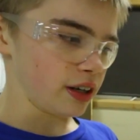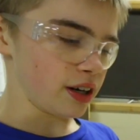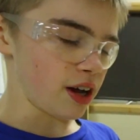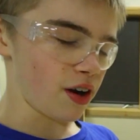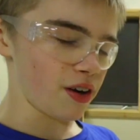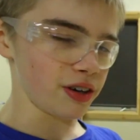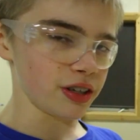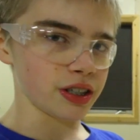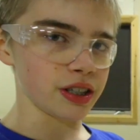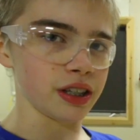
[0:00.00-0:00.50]

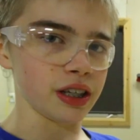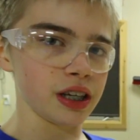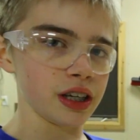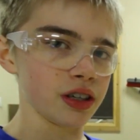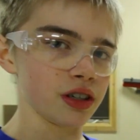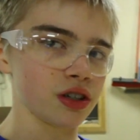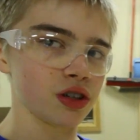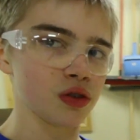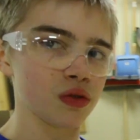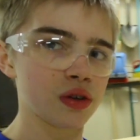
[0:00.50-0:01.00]
Now I just
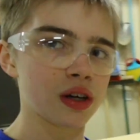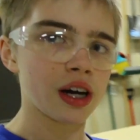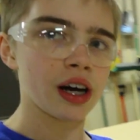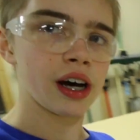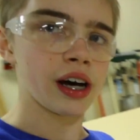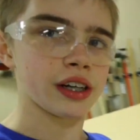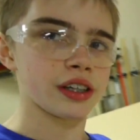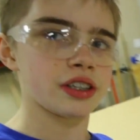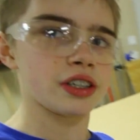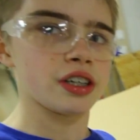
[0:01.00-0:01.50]
need to
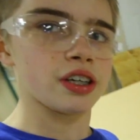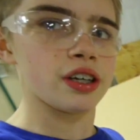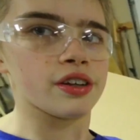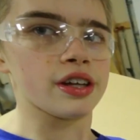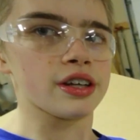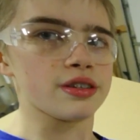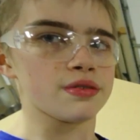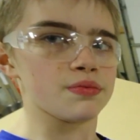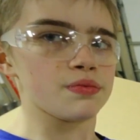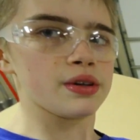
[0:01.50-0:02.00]
cut
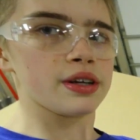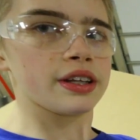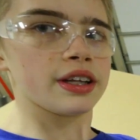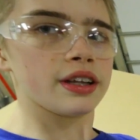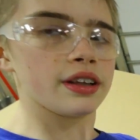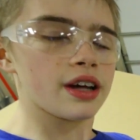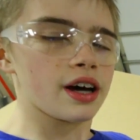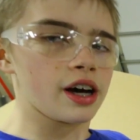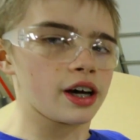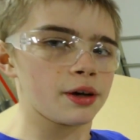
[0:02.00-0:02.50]
this really
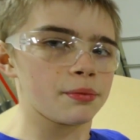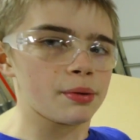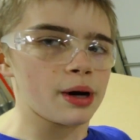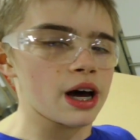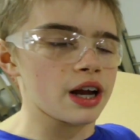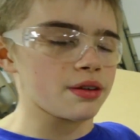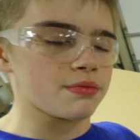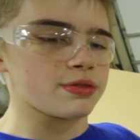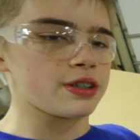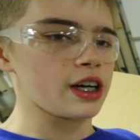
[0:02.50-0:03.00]
long
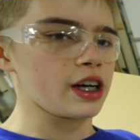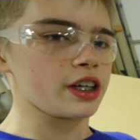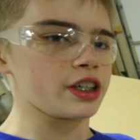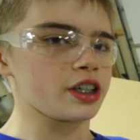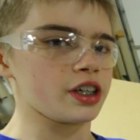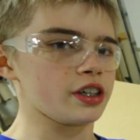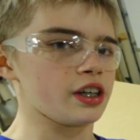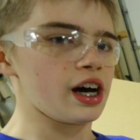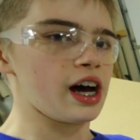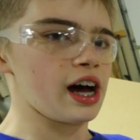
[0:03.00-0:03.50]
bottom section